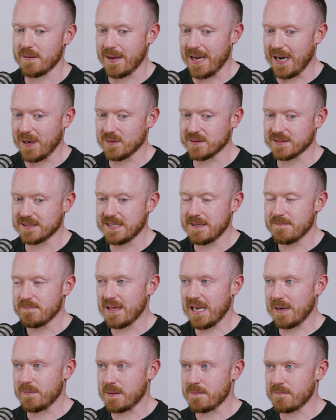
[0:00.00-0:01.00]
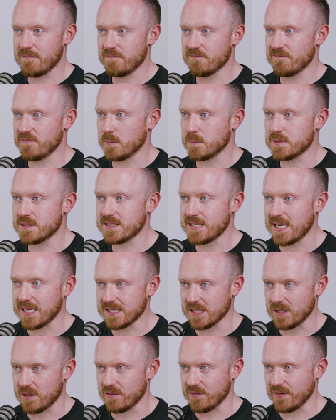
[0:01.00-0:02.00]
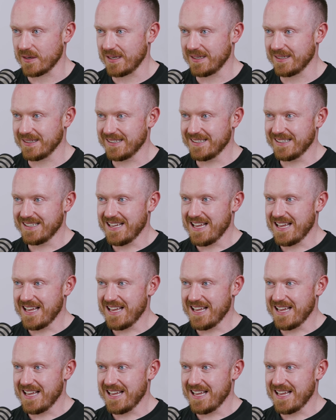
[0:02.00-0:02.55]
about and we obsess over